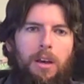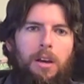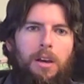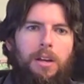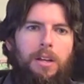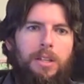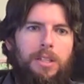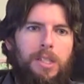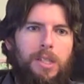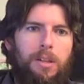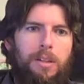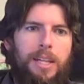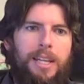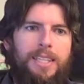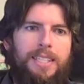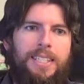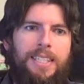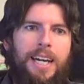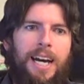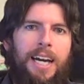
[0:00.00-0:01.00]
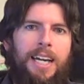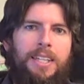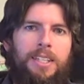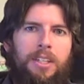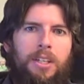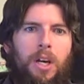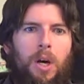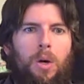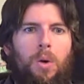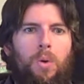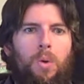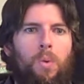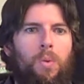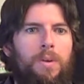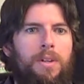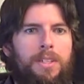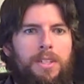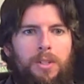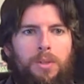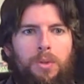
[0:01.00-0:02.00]
So they decide to go
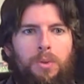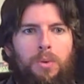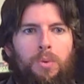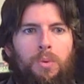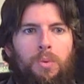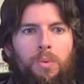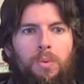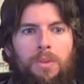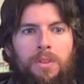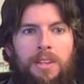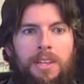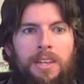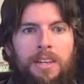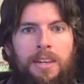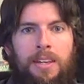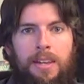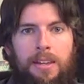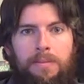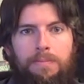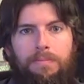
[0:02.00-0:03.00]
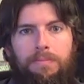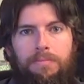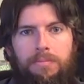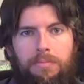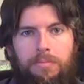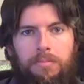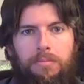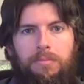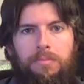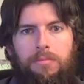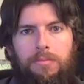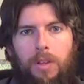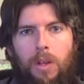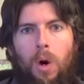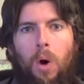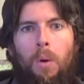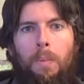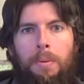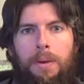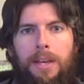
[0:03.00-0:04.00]
to the
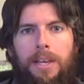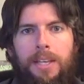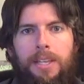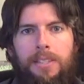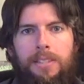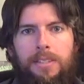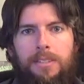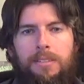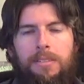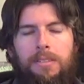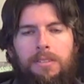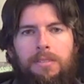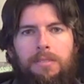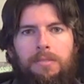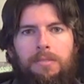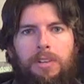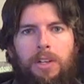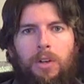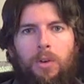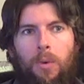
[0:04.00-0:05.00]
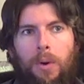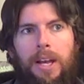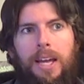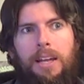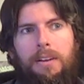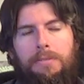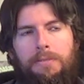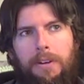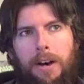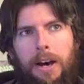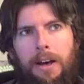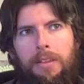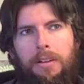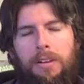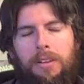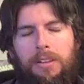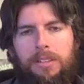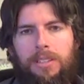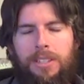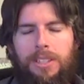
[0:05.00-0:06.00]
OP's
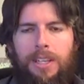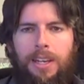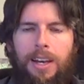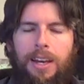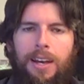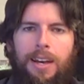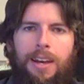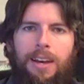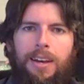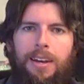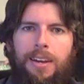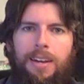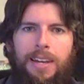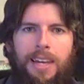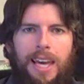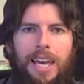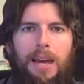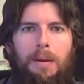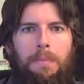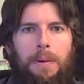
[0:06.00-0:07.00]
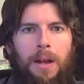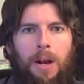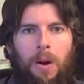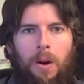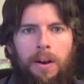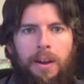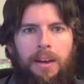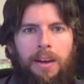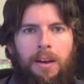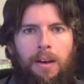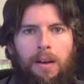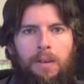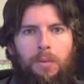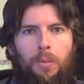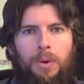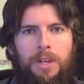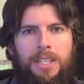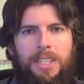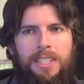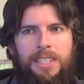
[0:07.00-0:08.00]
grandfather's camp area,
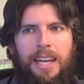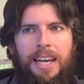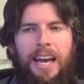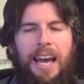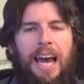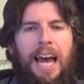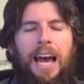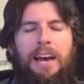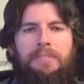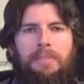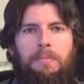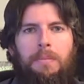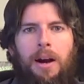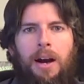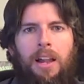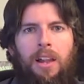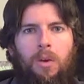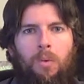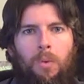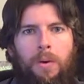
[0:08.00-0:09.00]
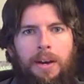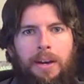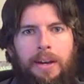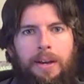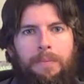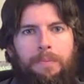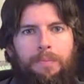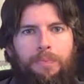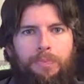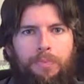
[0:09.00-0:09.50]
which is like a half a mile away.